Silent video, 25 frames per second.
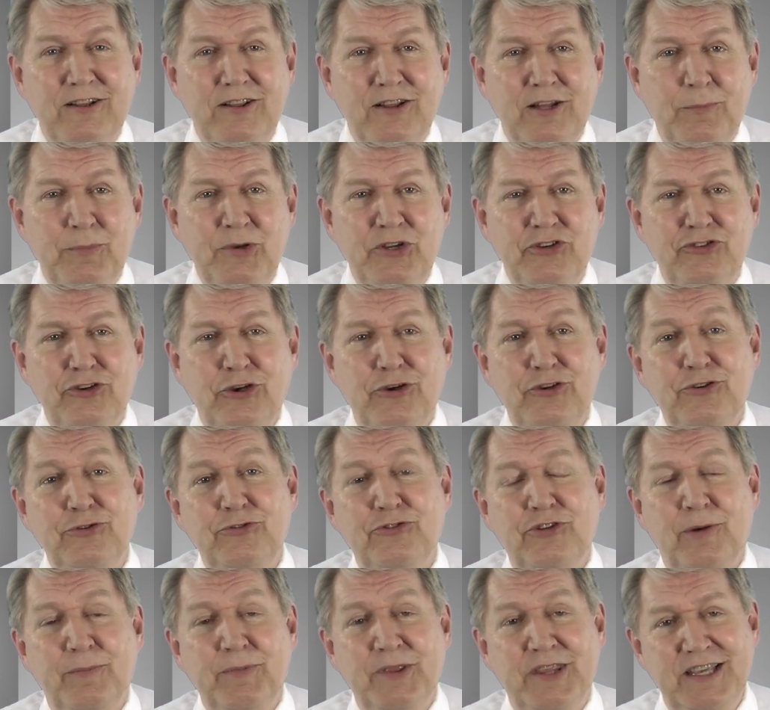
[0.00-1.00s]
Let me show you
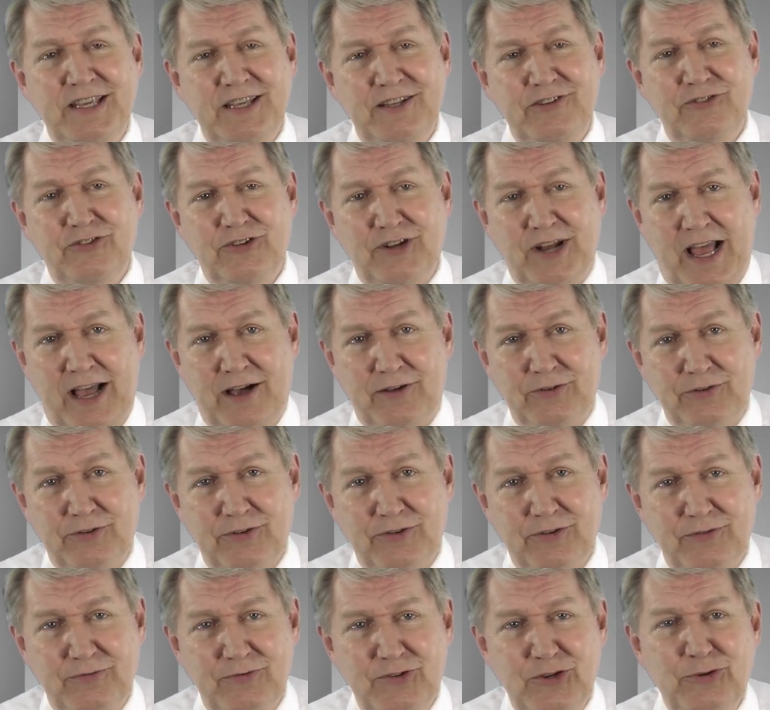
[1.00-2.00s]
some of the ins and
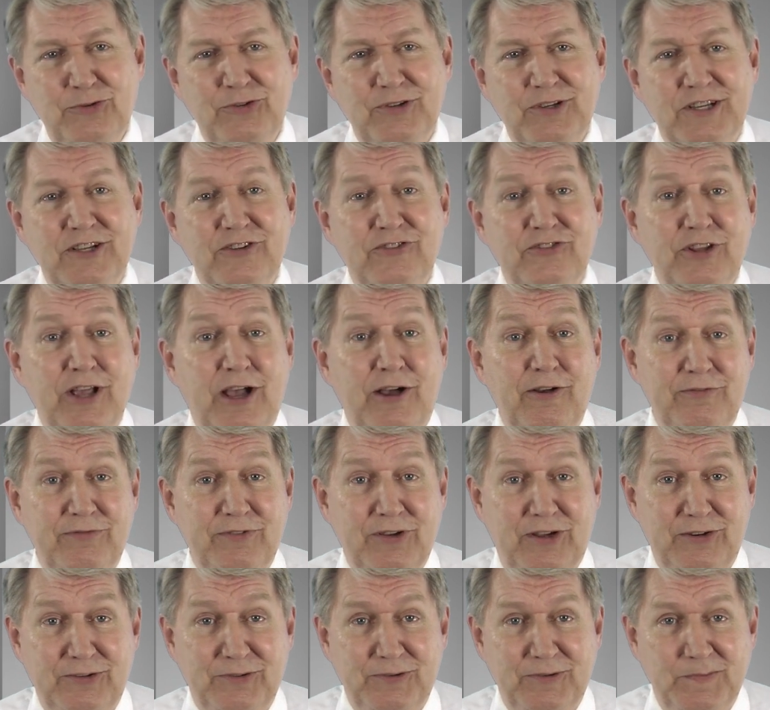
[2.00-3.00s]
outs of using a cell
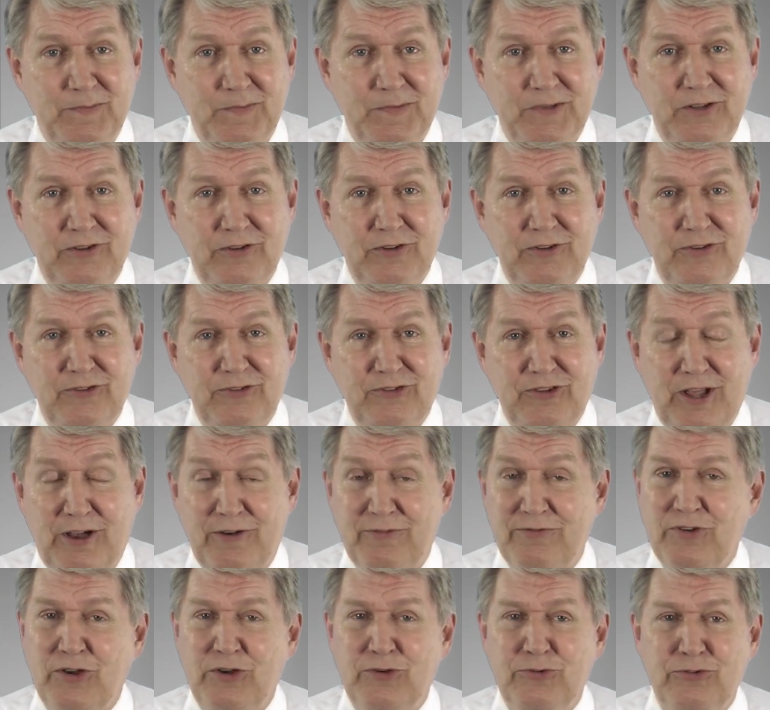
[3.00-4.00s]
phone.
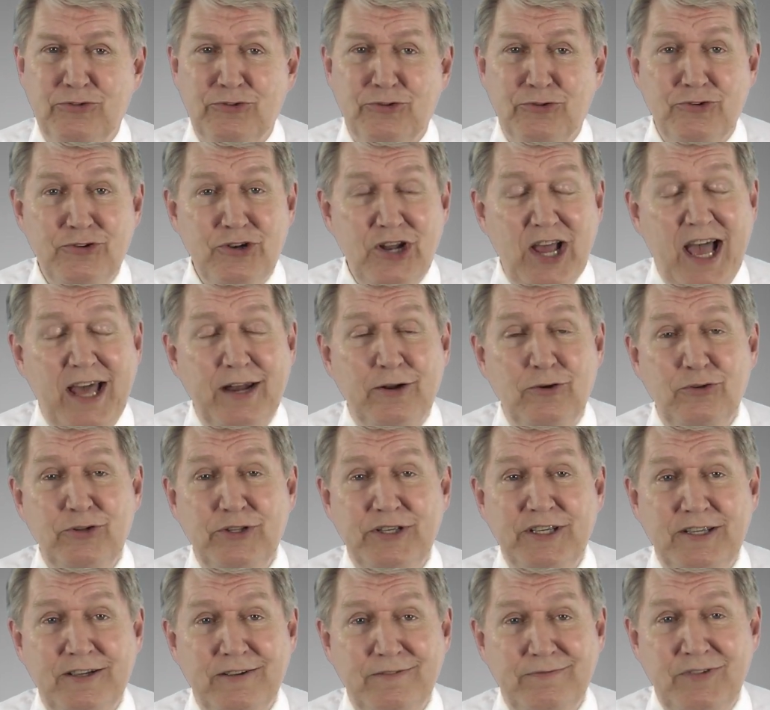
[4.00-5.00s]
Cell phones are not
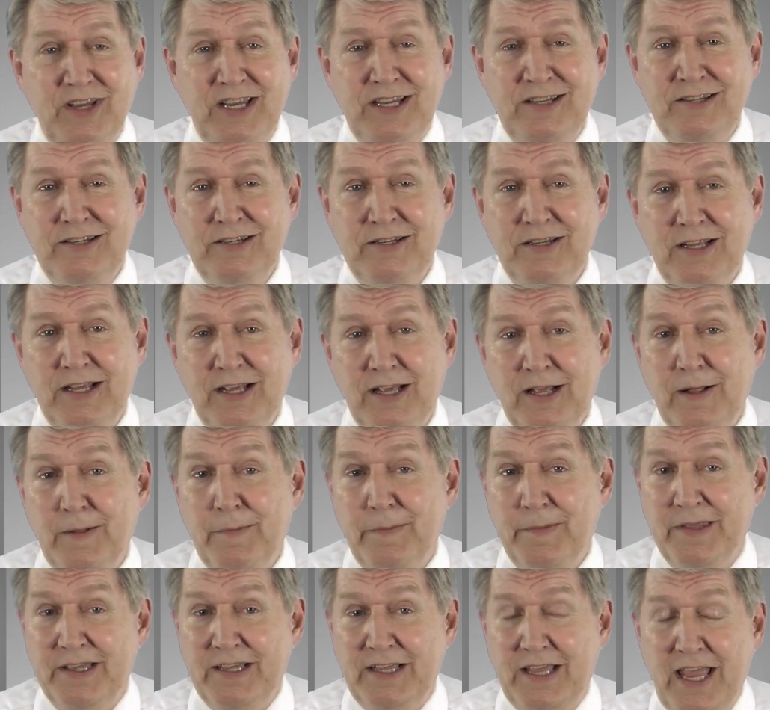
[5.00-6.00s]
only convenient,
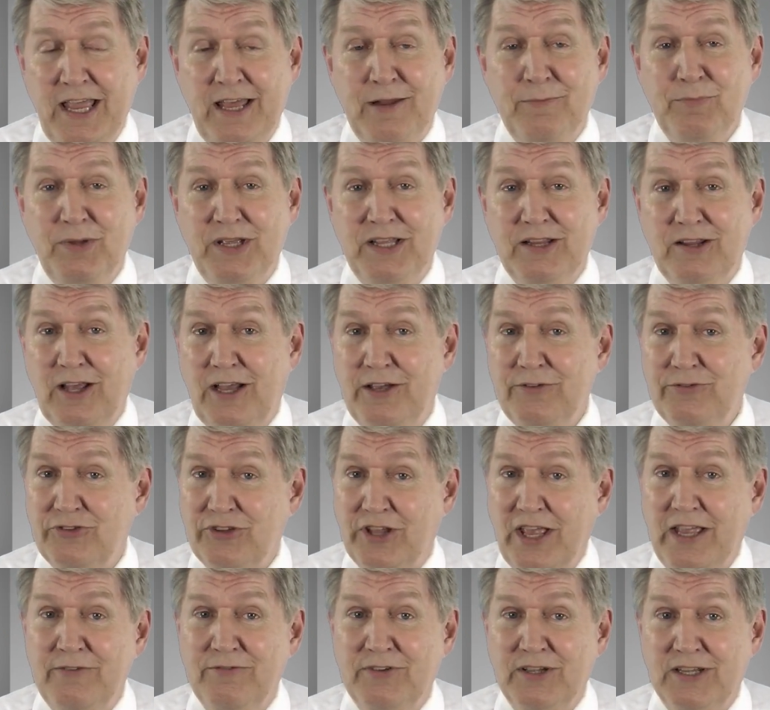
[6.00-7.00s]
they can be
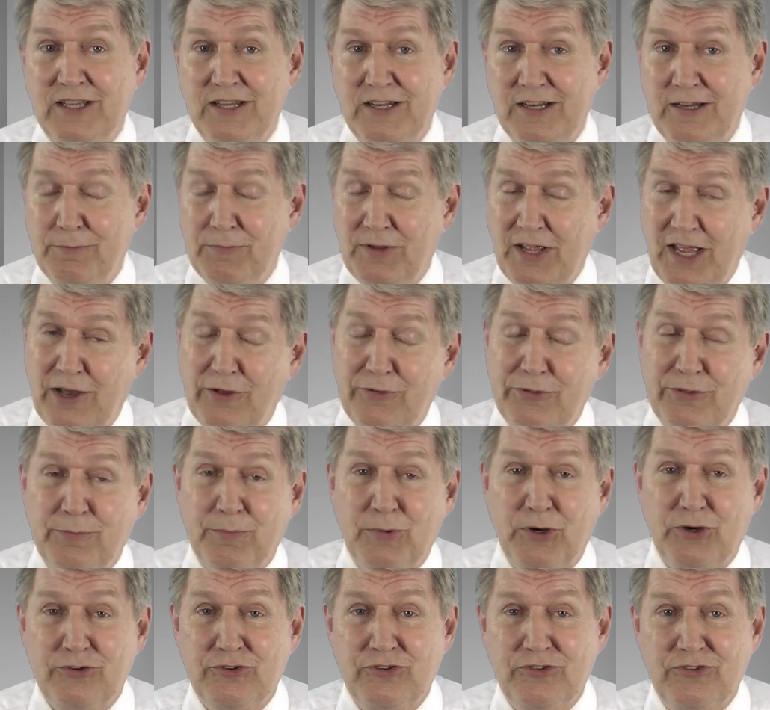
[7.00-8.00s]
life-saving in health
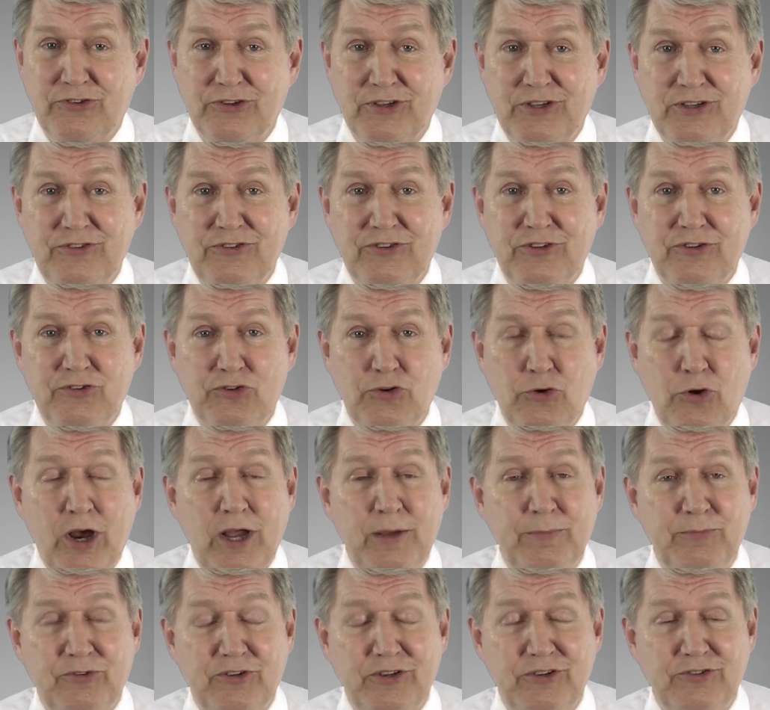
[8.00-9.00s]
emergencies and
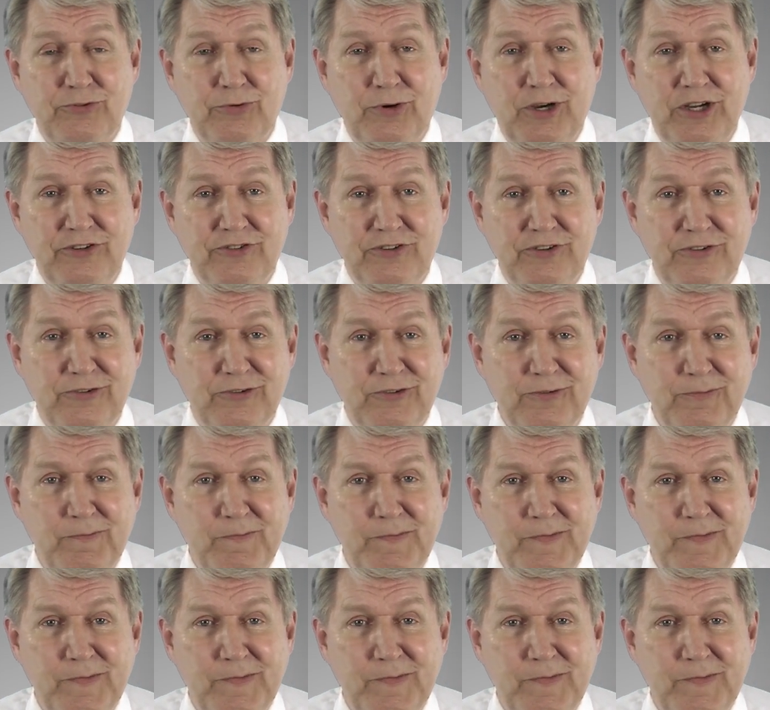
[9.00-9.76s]
crime situations.